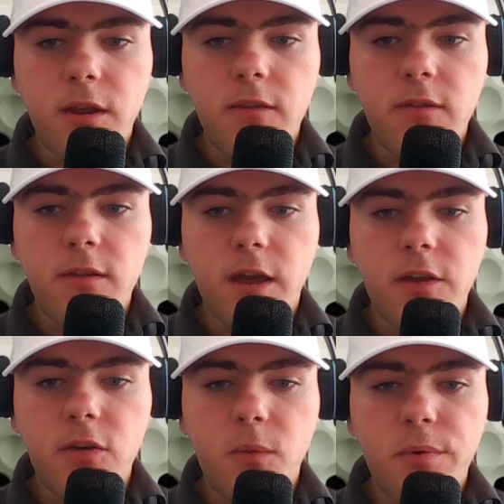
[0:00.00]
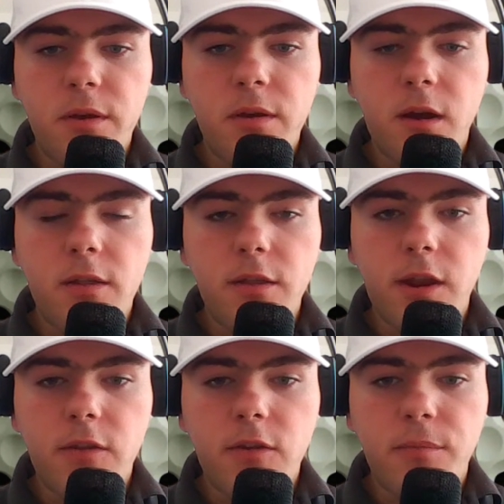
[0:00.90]
ladies Italian Open on the
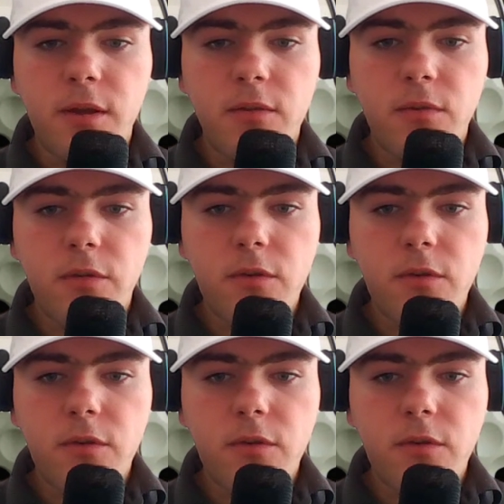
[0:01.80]
ladies European Tour.